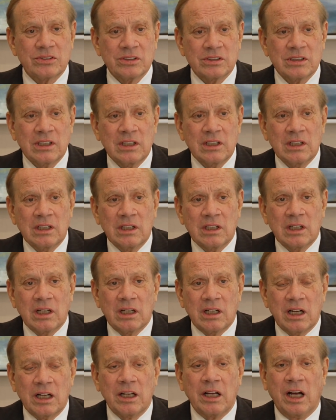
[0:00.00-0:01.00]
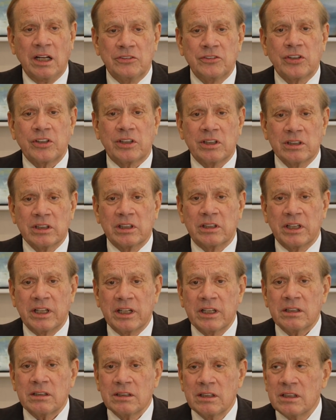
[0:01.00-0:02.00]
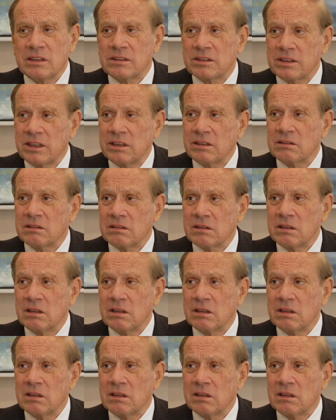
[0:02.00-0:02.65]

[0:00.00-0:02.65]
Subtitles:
And I took a look at it and said,